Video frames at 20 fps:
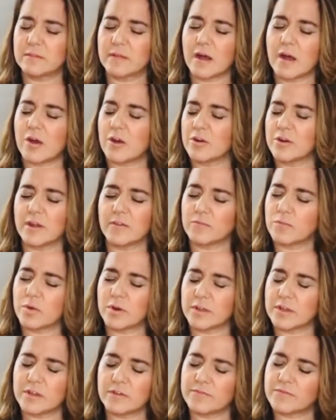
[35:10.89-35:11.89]
are not
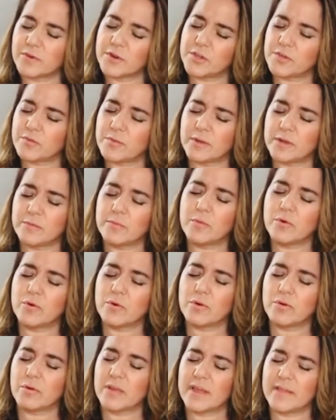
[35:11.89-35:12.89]
working for you
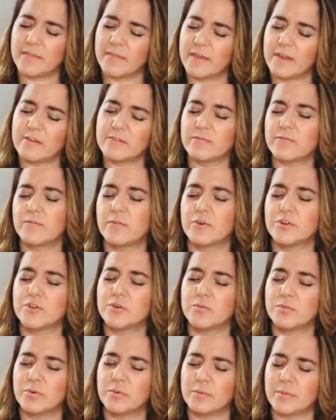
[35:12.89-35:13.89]
anymore, and therefore you
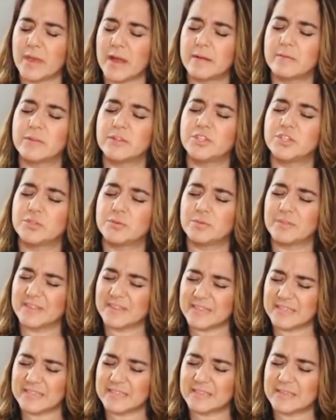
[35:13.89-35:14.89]
will be able to
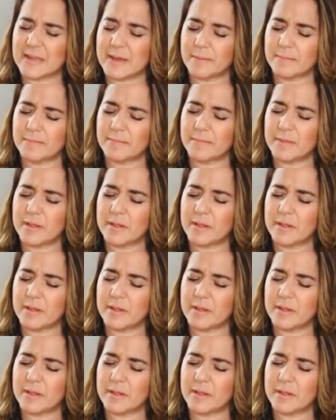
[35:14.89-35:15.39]
release them.